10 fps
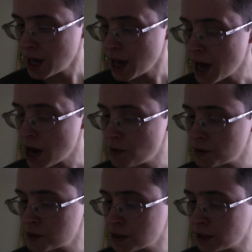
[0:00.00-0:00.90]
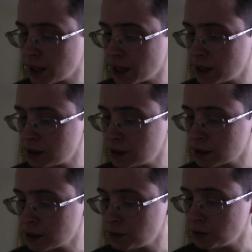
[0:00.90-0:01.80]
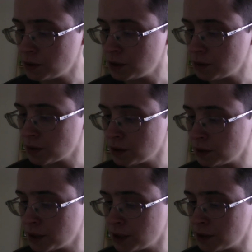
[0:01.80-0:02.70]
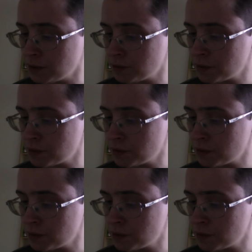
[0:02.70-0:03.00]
How is the land and the community where you live